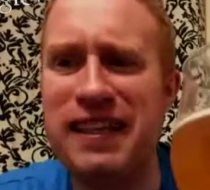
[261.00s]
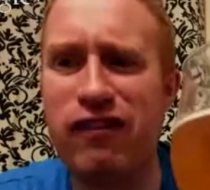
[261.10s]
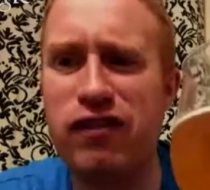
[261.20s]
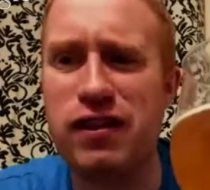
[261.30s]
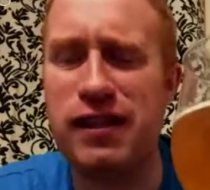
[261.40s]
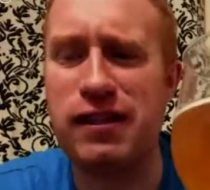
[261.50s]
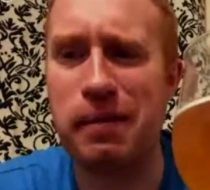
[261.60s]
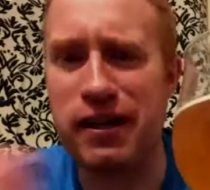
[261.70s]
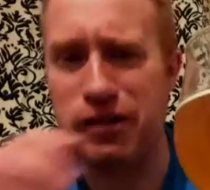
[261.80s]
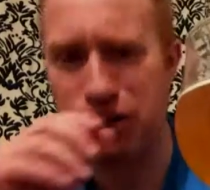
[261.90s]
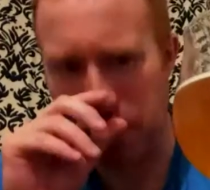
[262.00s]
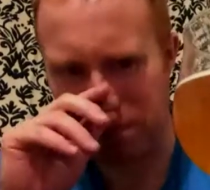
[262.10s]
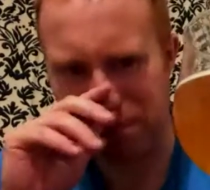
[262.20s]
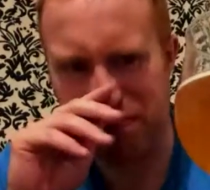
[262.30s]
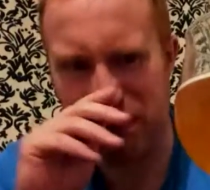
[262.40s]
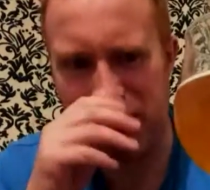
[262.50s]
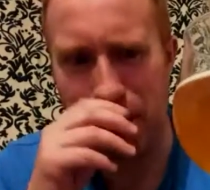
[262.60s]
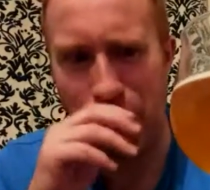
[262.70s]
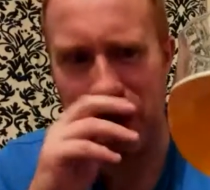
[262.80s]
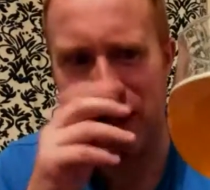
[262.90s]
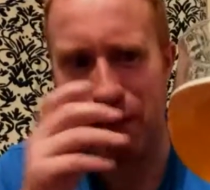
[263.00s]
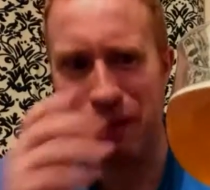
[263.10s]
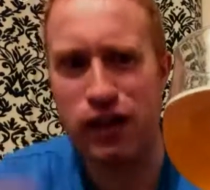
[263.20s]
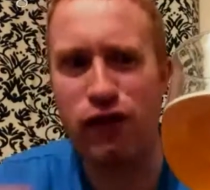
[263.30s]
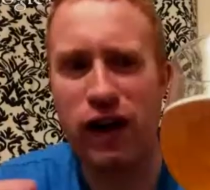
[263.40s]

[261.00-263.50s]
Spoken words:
completely disappears. The body of